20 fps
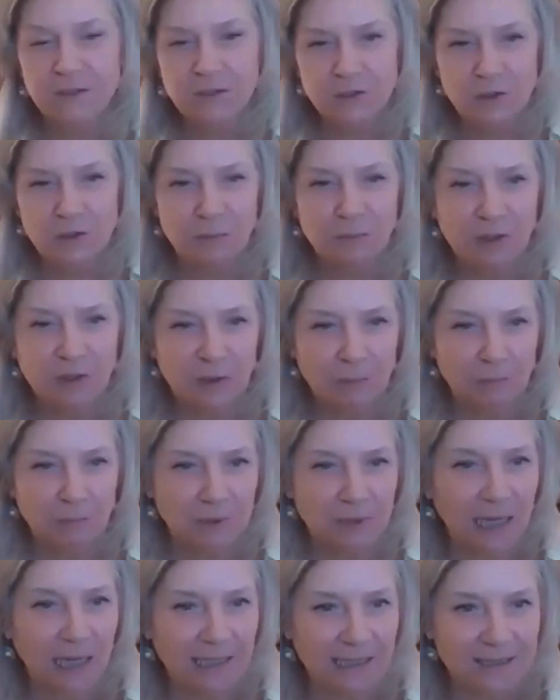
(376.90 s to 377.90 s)
the term
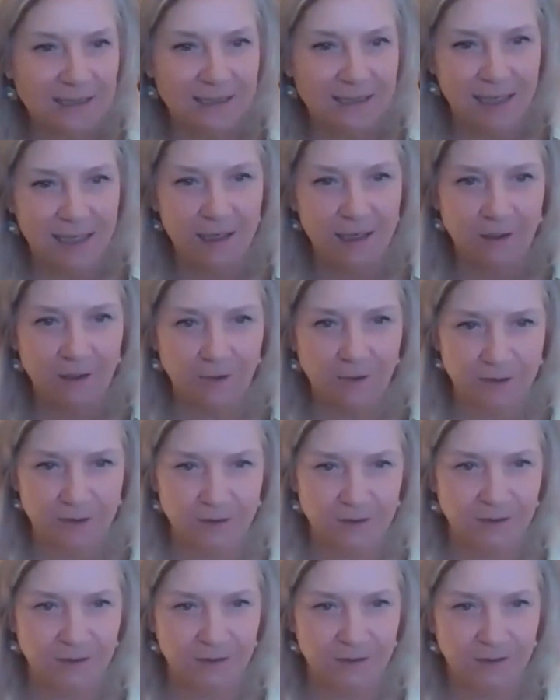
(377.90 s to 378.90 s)
compliance
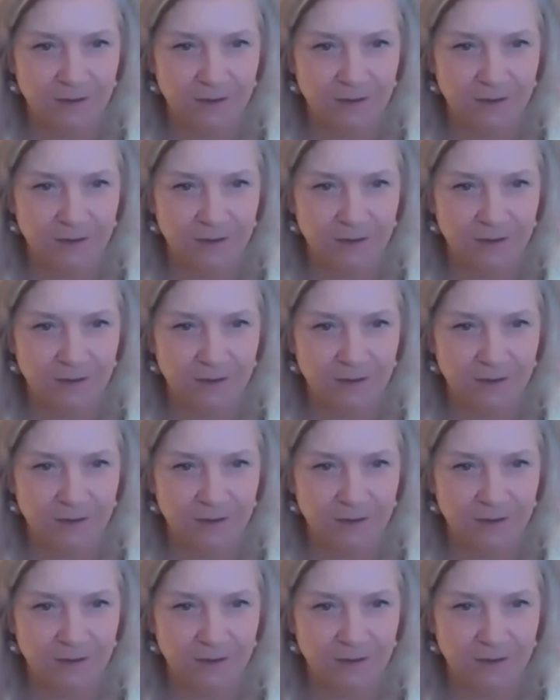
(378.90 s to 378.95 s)
health.